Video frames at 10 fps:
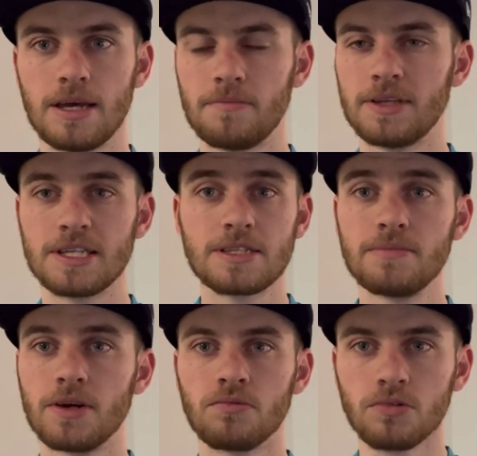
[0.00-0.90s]
I mean, this can
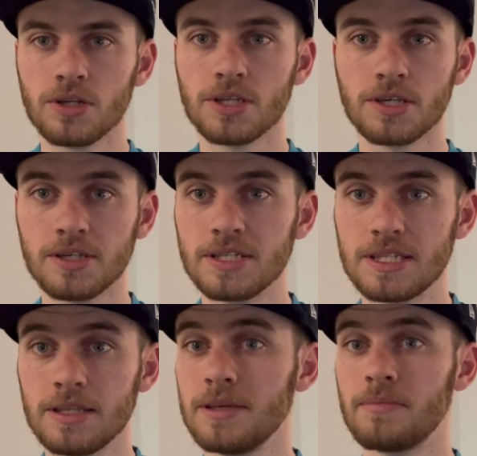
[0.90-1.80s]
be a really good
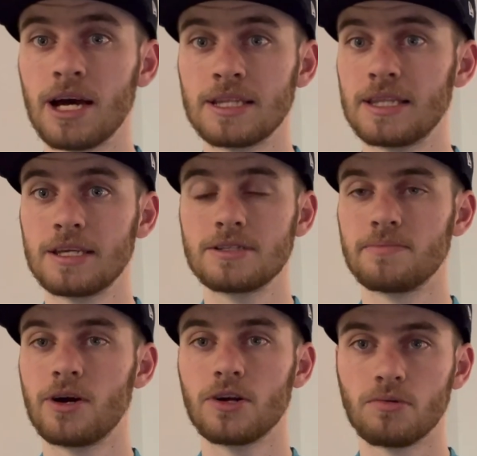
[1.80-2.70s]
team. I think
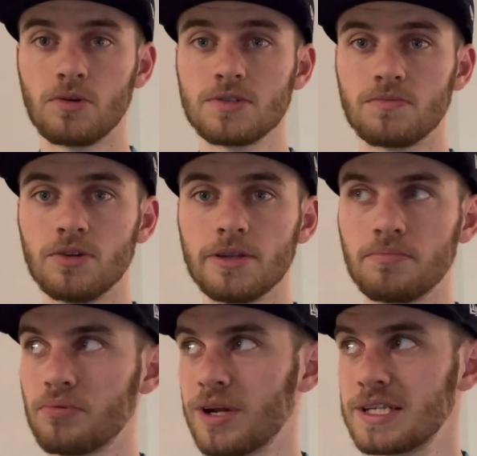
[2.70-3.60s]
DeMar DeRozan really
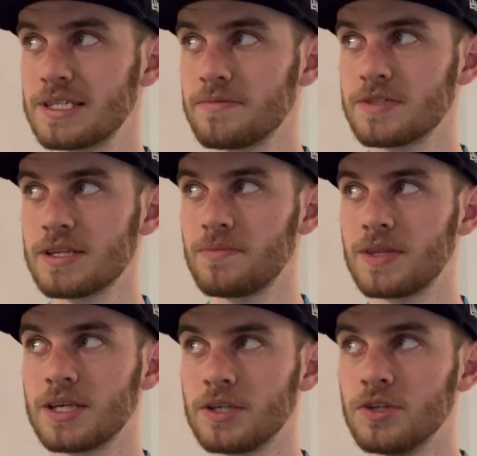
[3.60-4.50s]
brings them
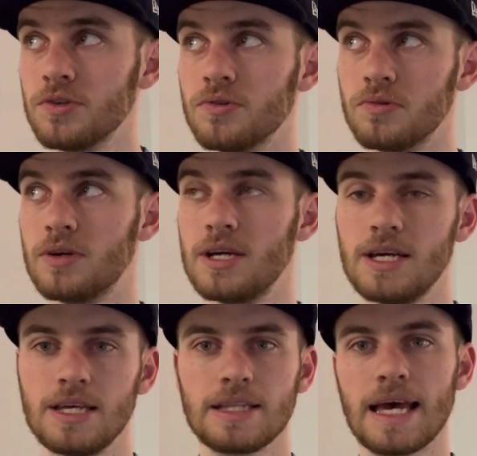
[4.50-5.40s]
something new
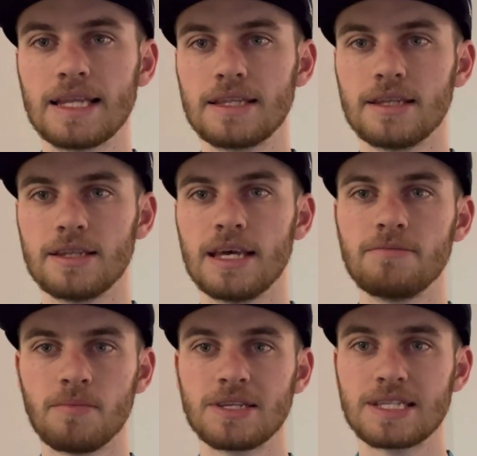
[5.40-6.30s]
that they've
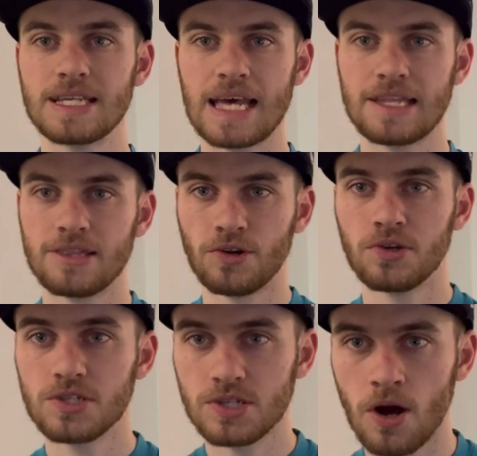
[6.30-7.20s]
been missing, that
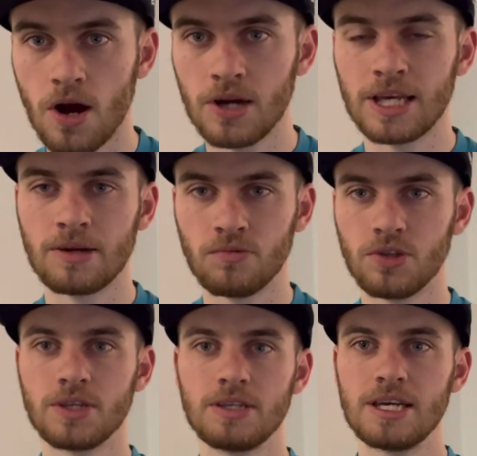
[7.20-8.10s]
third star that can
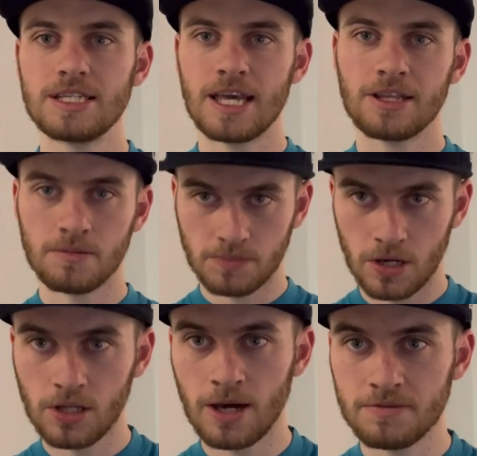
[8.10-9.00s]
really take the
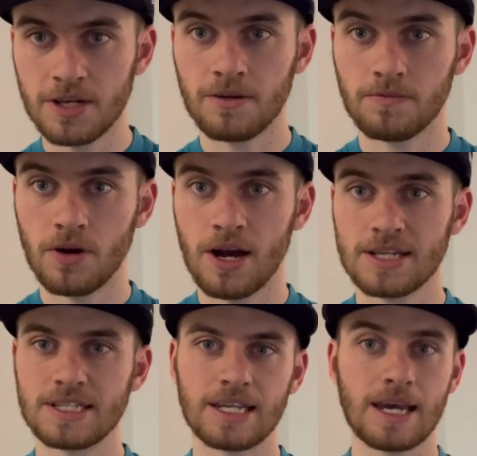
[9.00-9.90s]
ball off De'Aaron
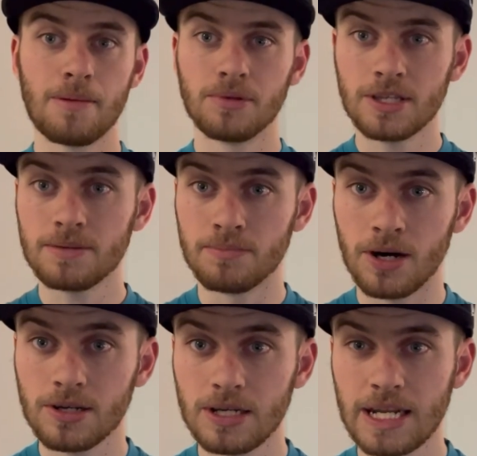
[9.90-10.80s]
Fox, and they got Malik
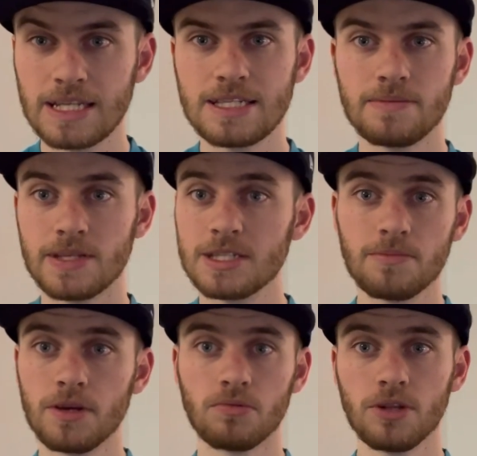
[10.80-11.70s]
Monk on that team. This could
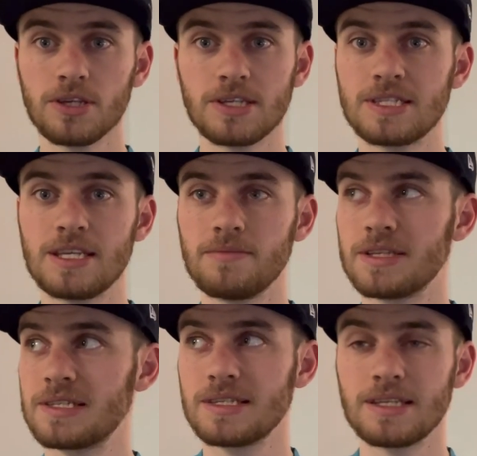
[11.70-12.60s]
be a really good team.
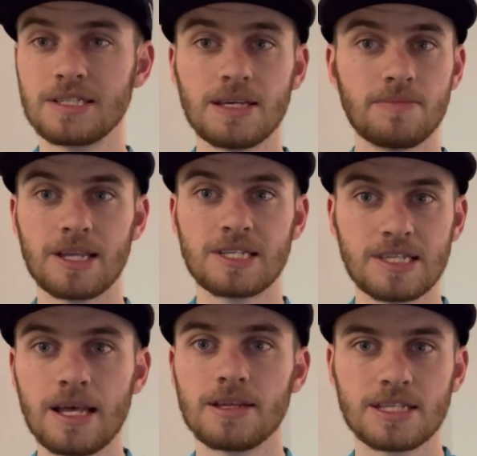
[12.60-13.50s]
This is a team
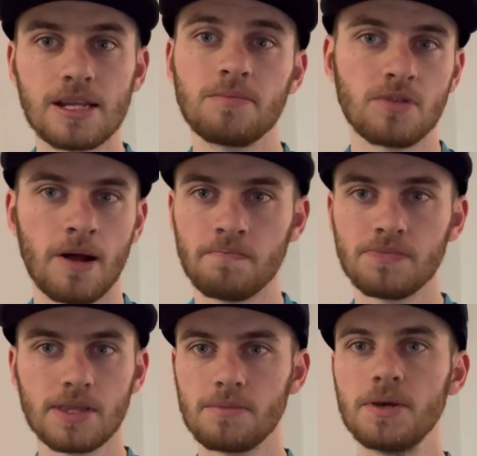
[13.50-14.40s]
that's slept on.
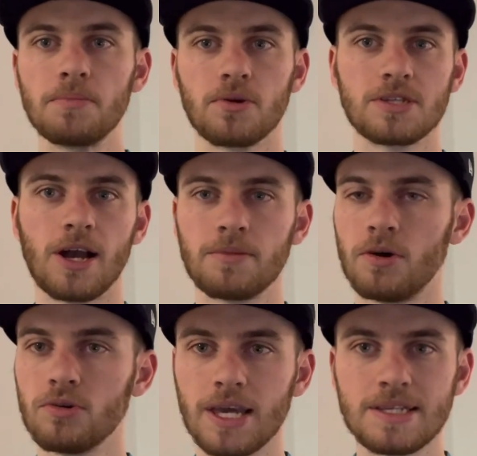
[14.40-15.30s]
People are talking
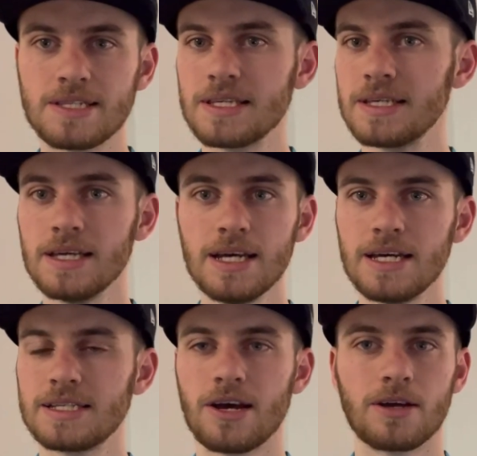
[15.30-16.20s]
about OKC,
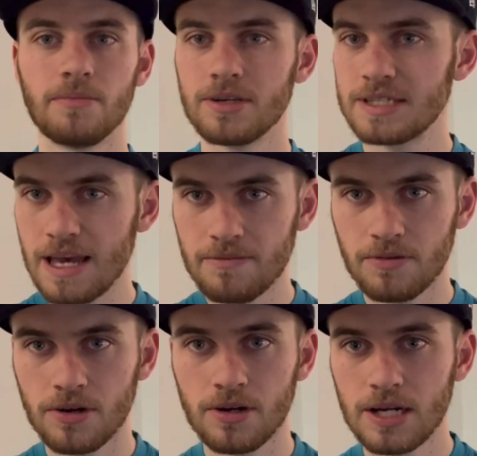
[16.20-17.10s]
talking about
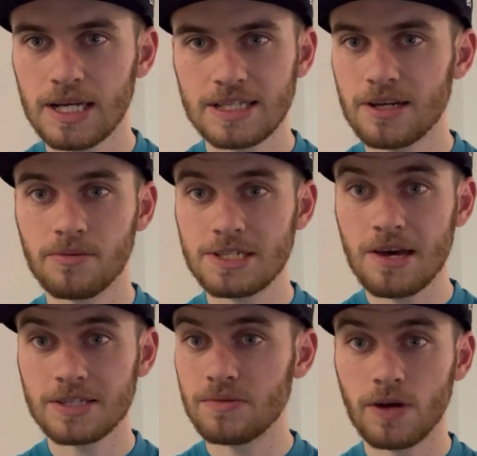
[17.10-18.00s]
Denver, talking about
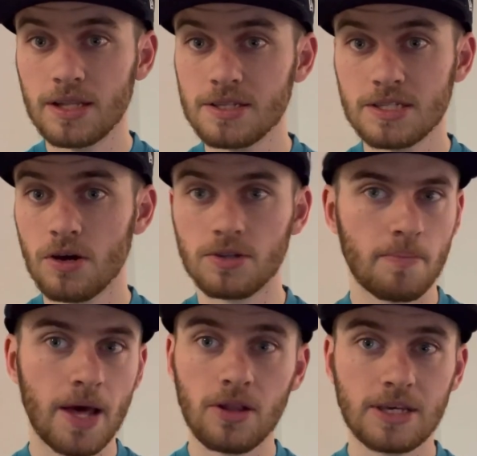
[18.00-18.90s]
Dallas, and rightly so, the
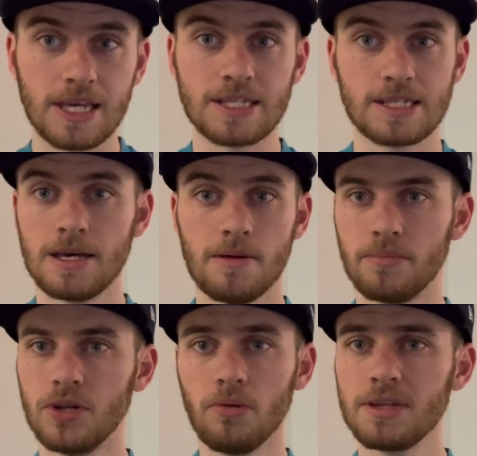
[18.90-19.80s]
Pelicans.
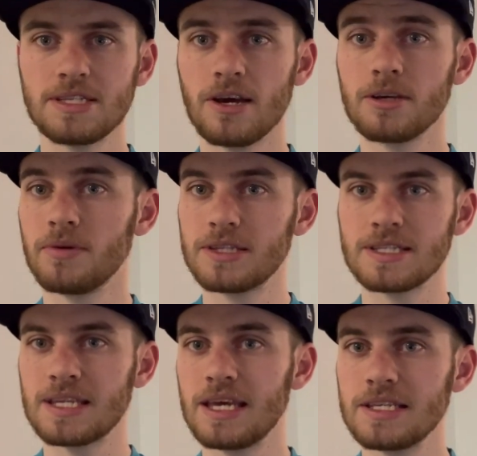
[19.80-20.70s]
But nobody's talking about
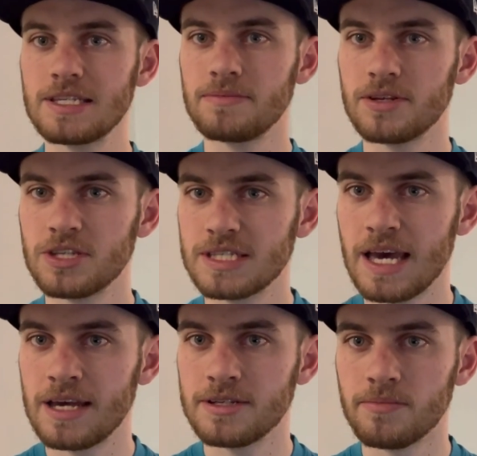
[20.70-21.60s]
this Kings team that just
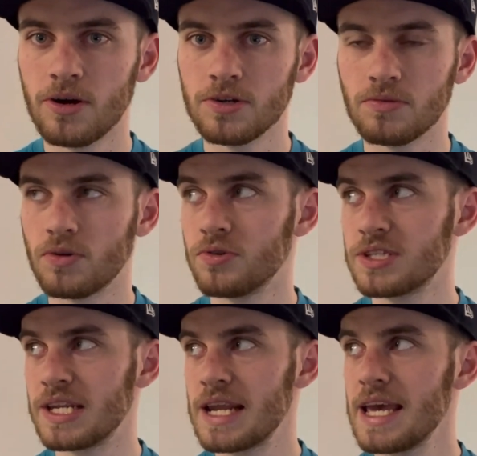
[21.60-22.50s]
added DeMar
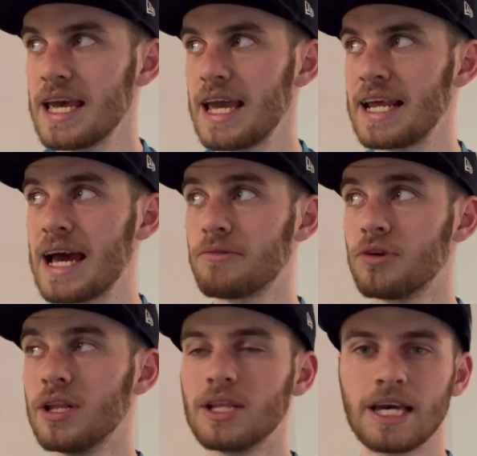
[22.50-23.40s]
DeRozan. And I
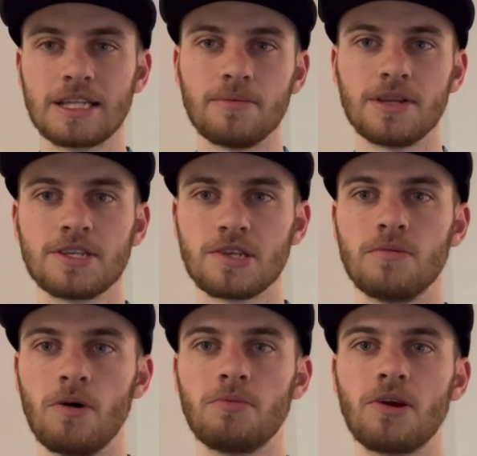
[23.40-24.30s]
really like them in this
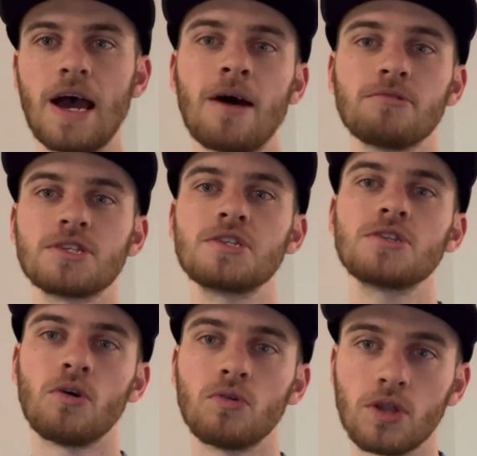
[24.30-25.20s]
home opener. I was
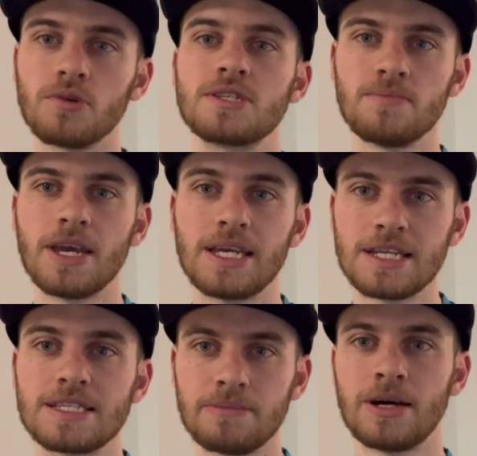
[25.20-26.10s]
so close to making
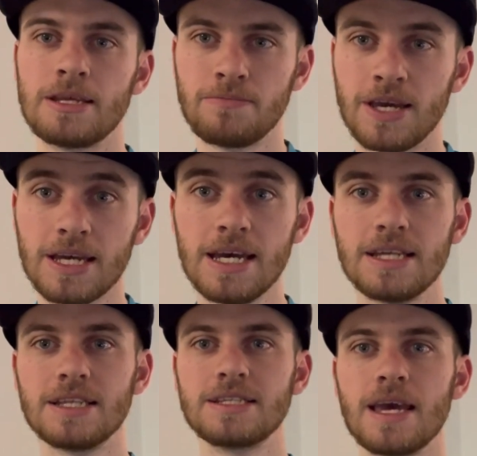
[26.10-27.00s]
this a money pick.
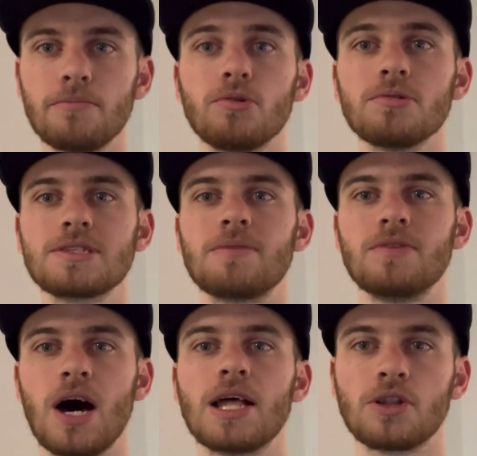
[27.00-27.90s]
The Timberwolves have
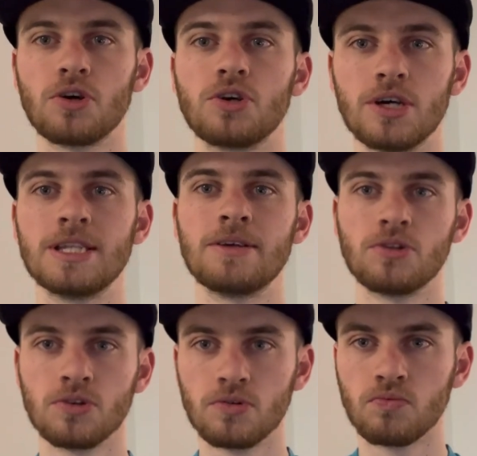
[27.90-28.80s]
not looked good. They
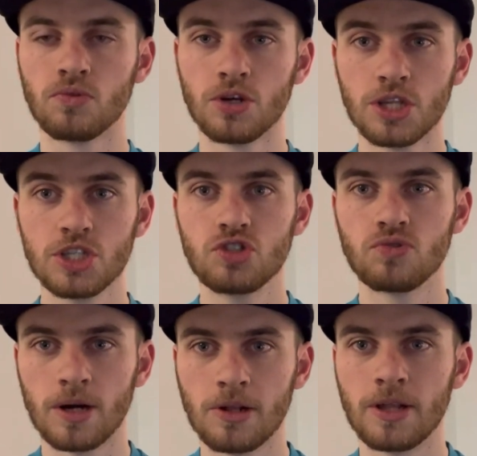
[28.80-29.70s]
look really
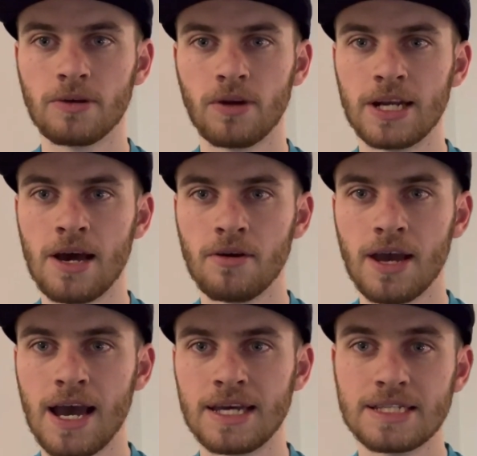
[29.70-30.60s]
struggling right now,
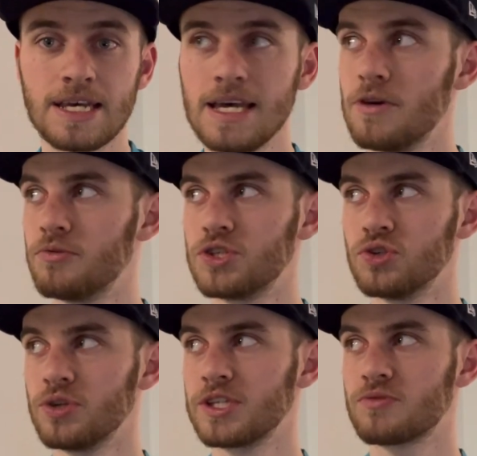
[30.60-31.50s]
guys, with
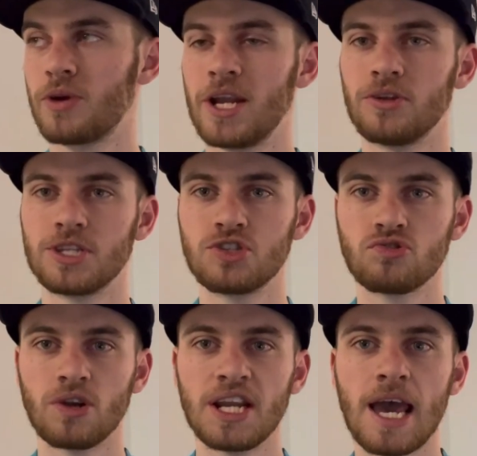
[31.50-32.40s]
Julius Randle. This
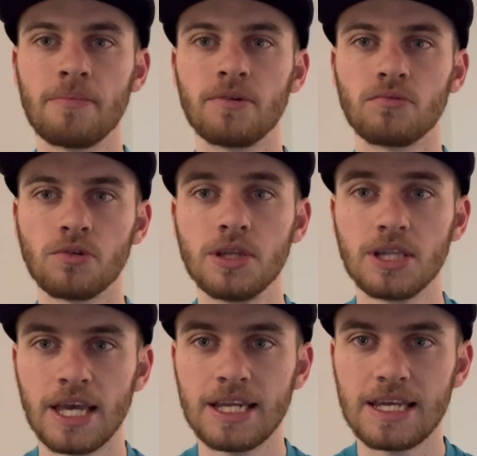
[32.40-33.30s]
trade happened really
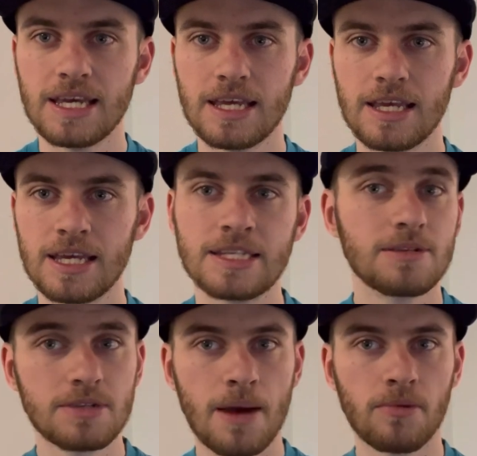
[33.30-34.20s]
late in
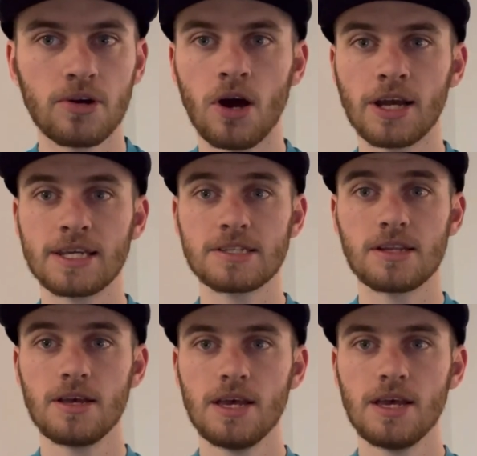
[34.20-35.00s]
September and August,